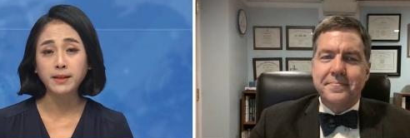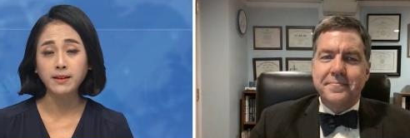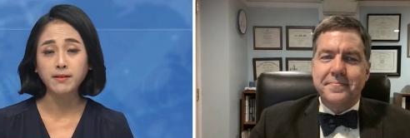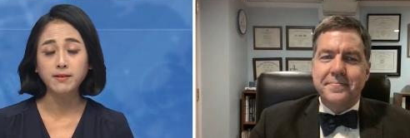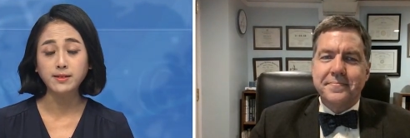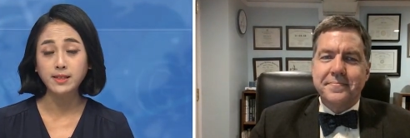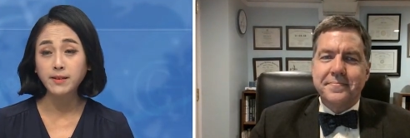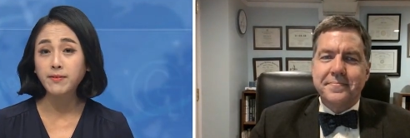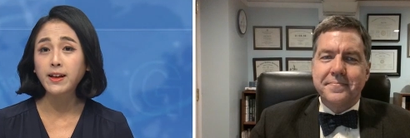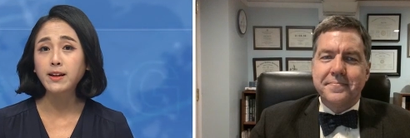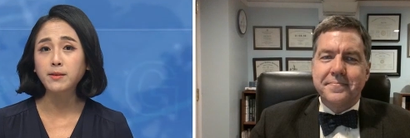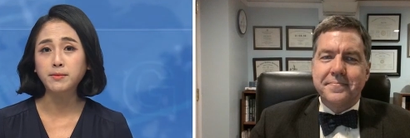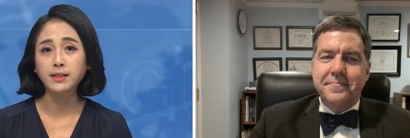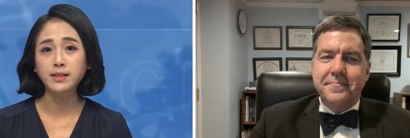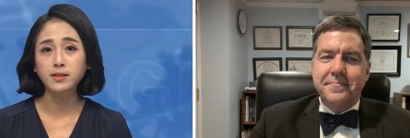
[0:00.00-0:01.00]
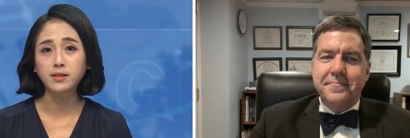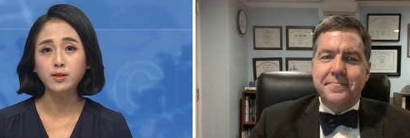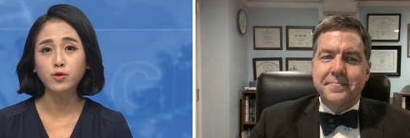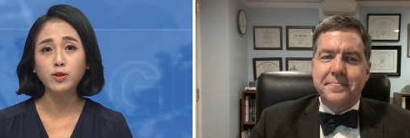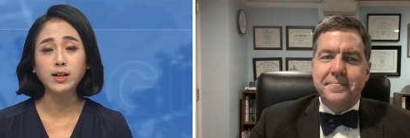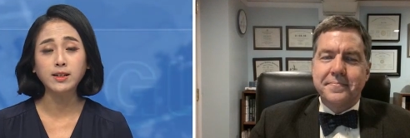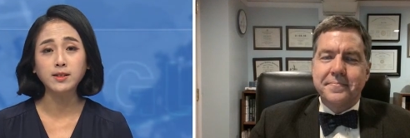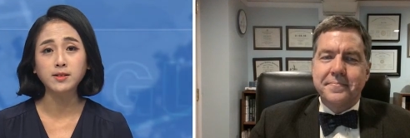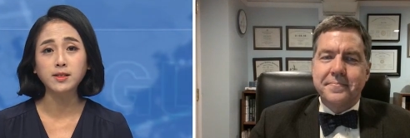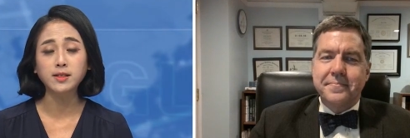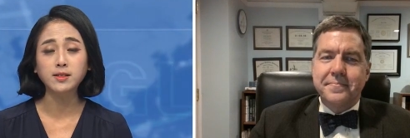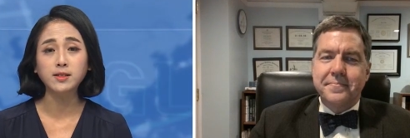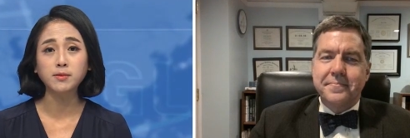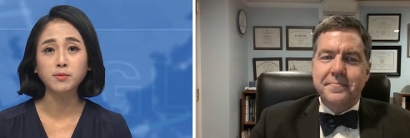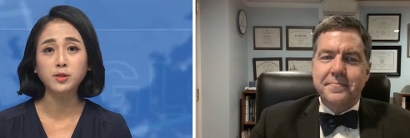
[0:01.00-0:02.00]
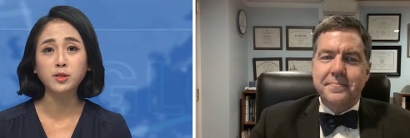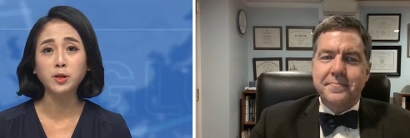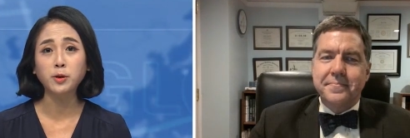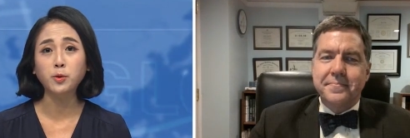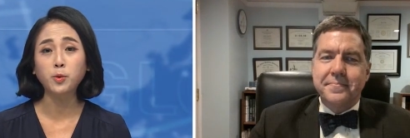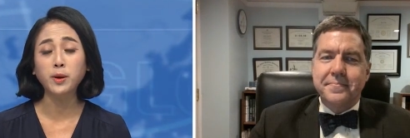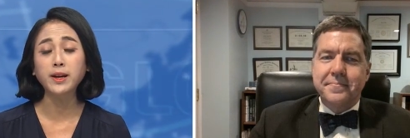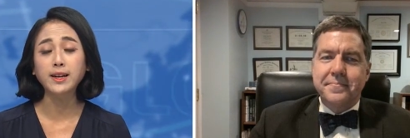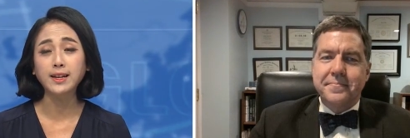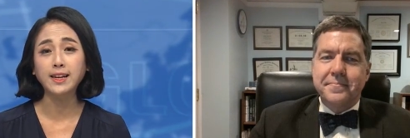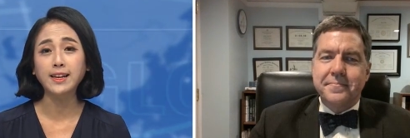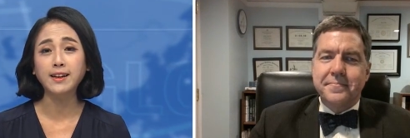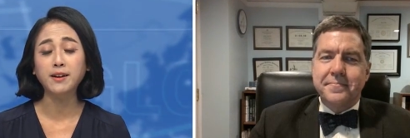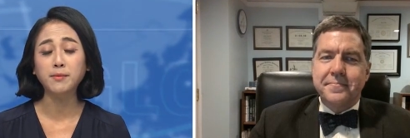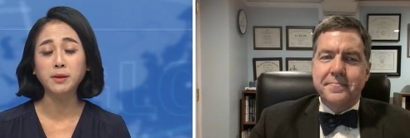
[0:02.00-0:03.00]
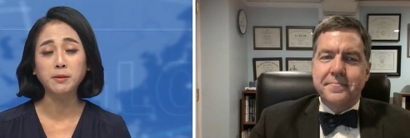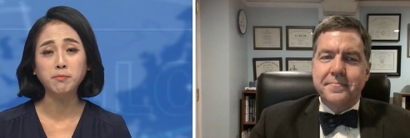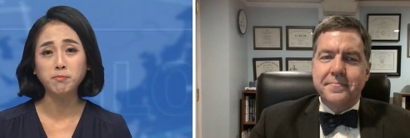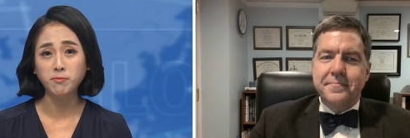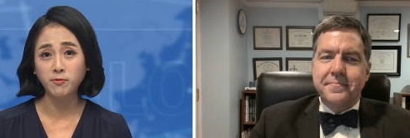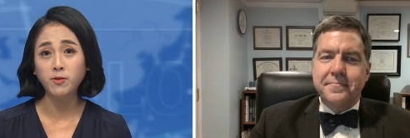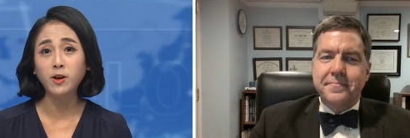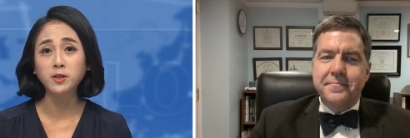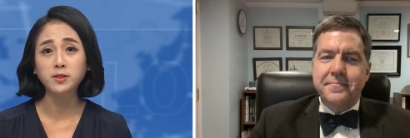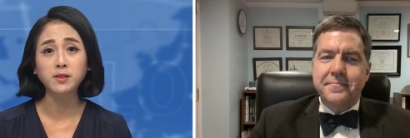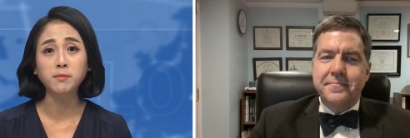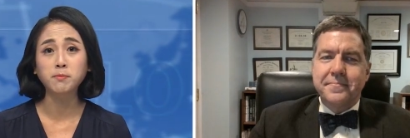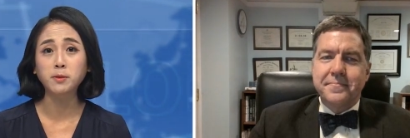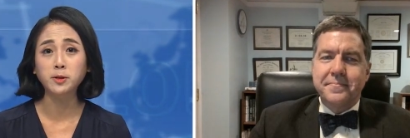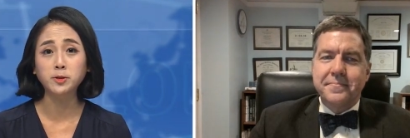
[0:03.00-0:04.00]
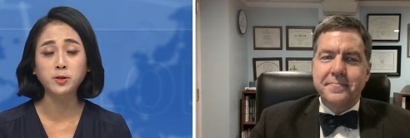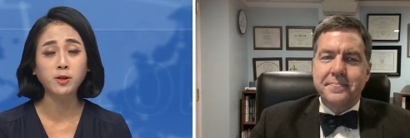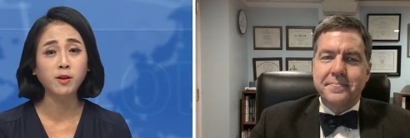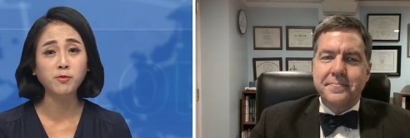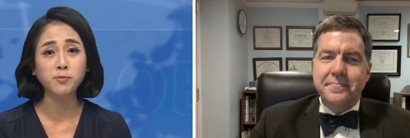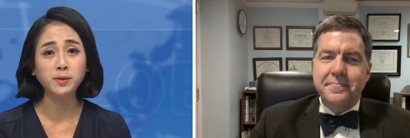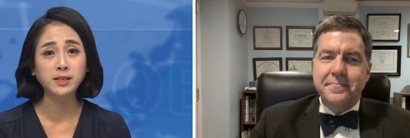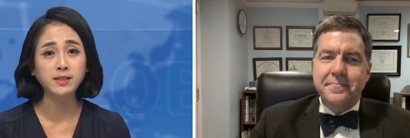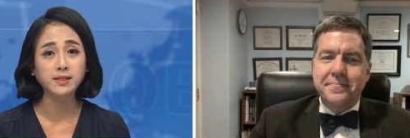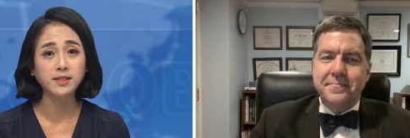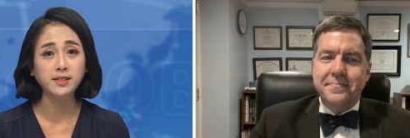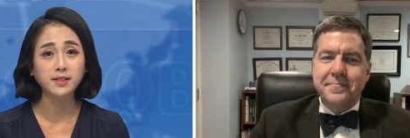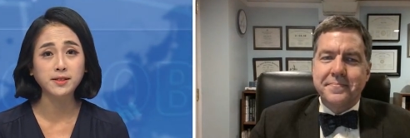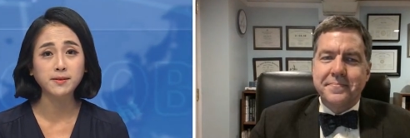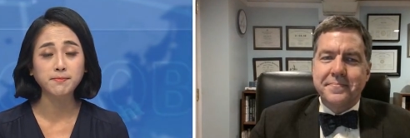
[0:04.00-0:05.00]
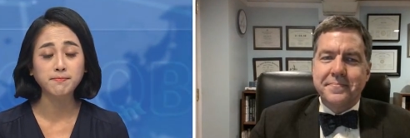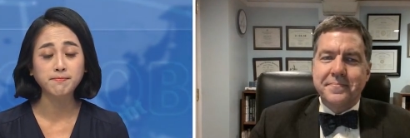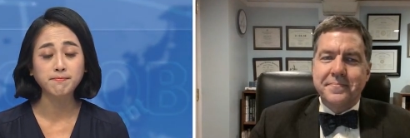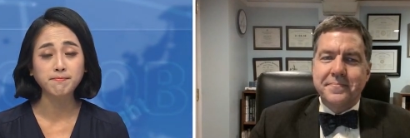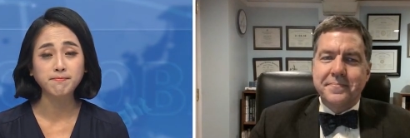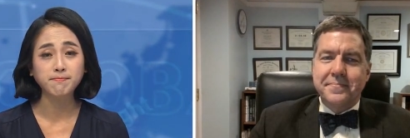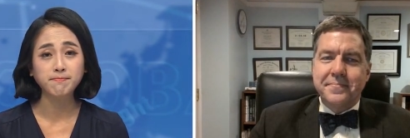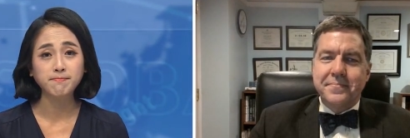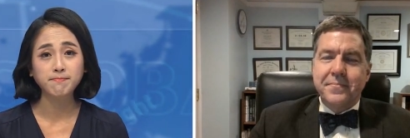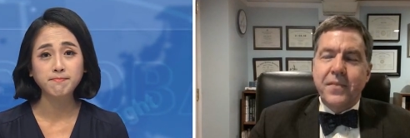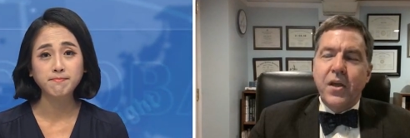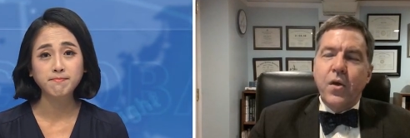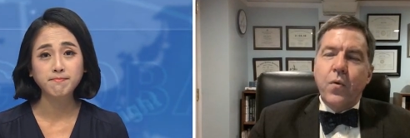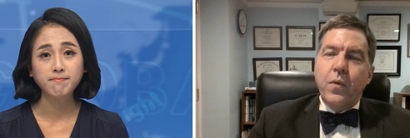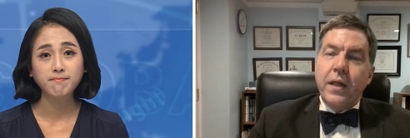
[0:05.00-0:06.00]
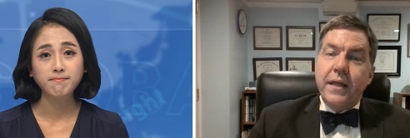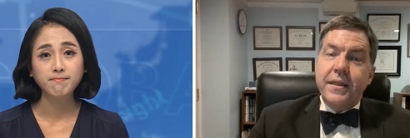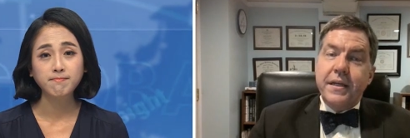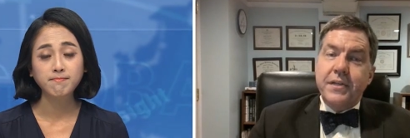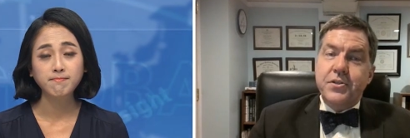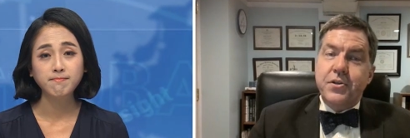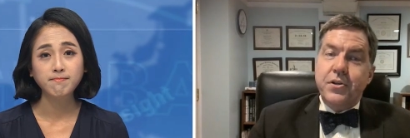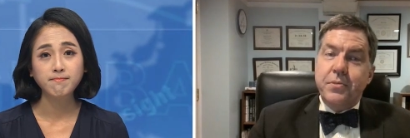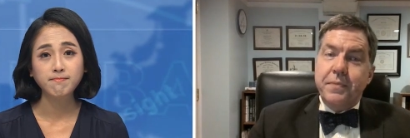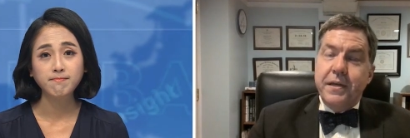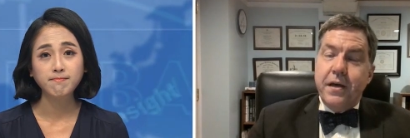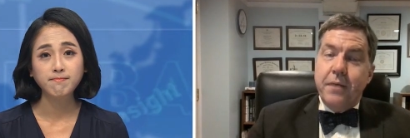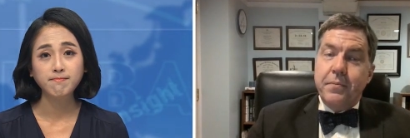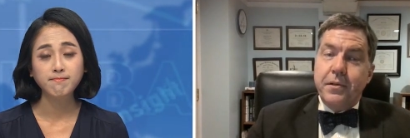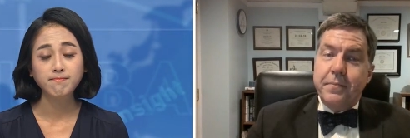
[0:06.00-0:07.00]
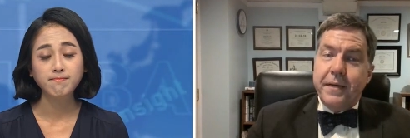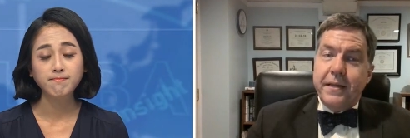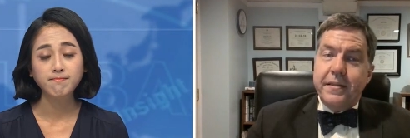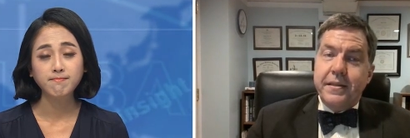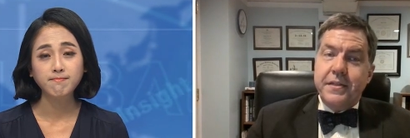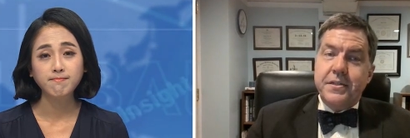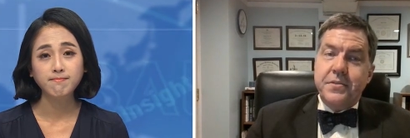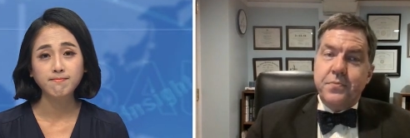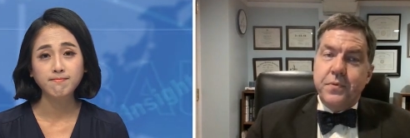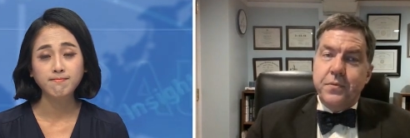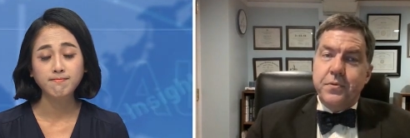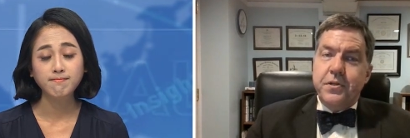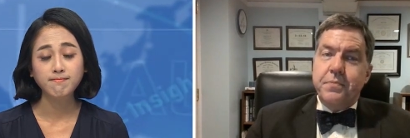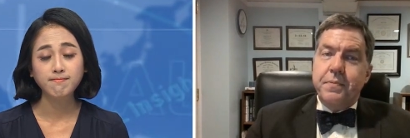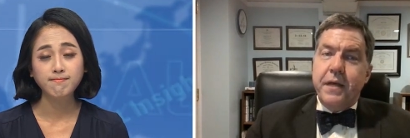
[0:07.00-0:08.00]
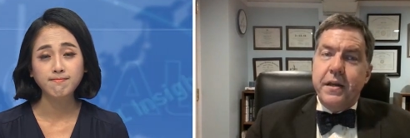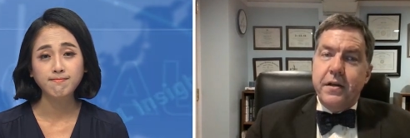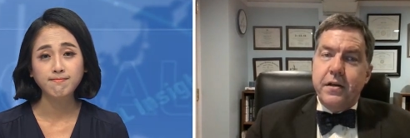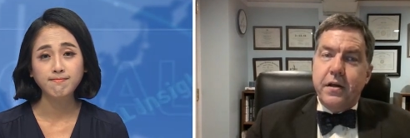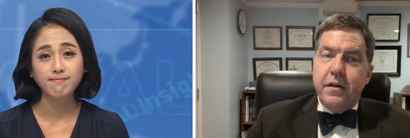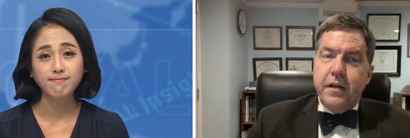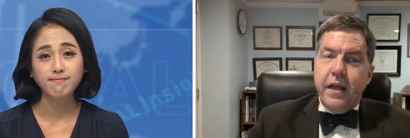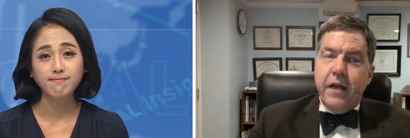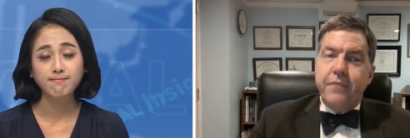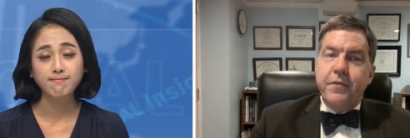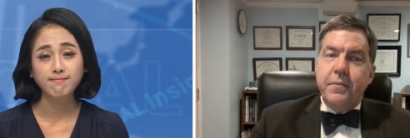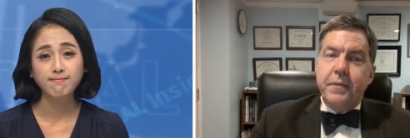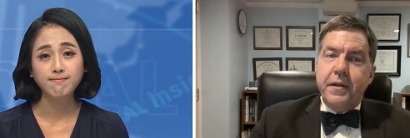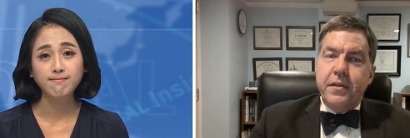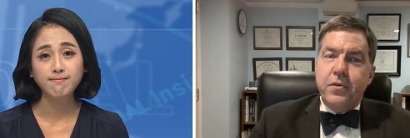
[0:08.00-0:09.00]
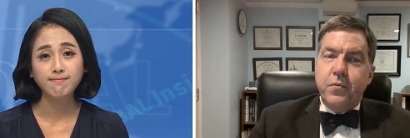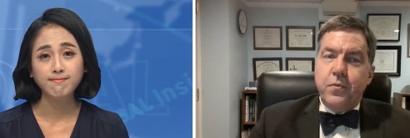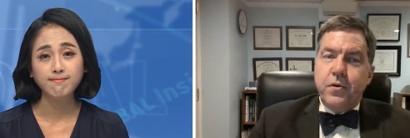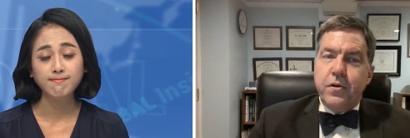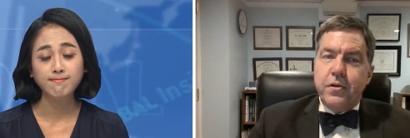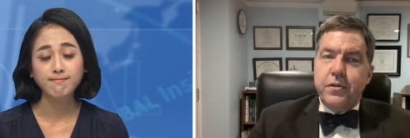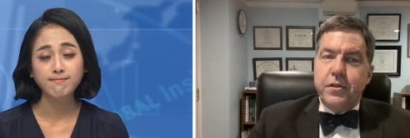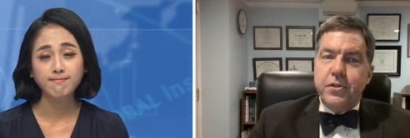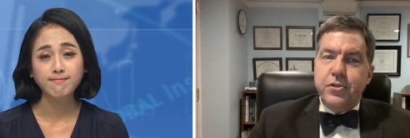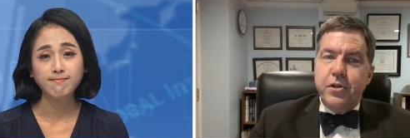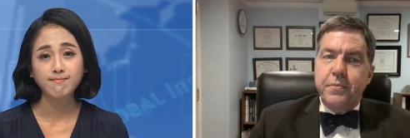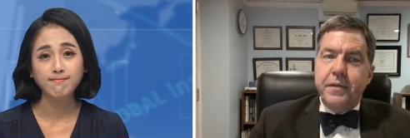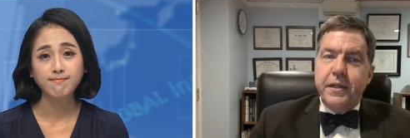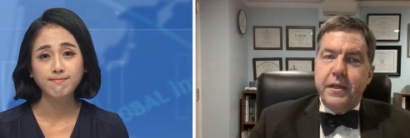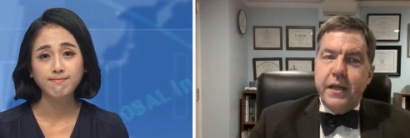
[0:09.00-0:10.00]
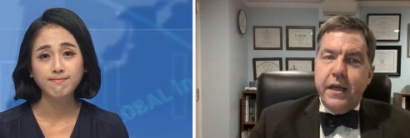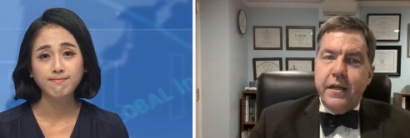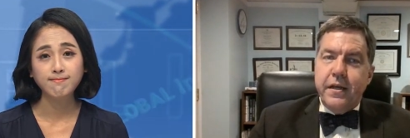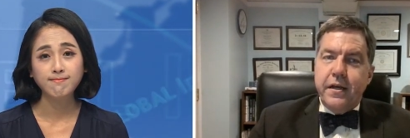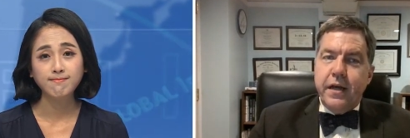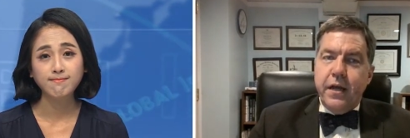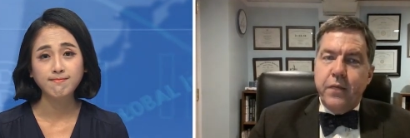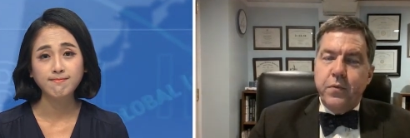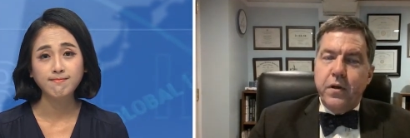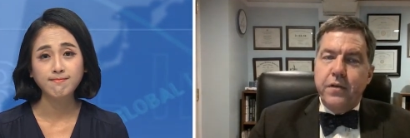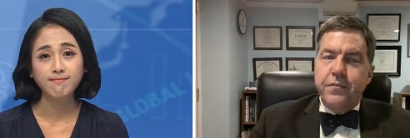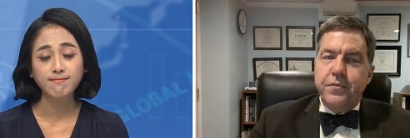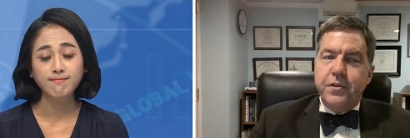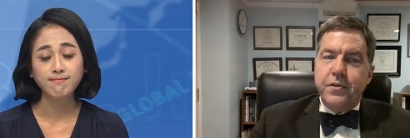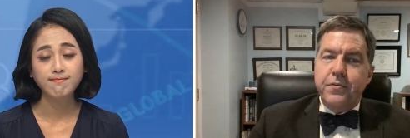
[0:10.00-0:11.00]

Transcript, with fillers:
Speaker 1: it, develop this tracking system so quickly? I mean, faster than most governments.
Speaker 2: Well, I think it's good to be humble about this. We were dependent on everybody in the world contributing data, and one of the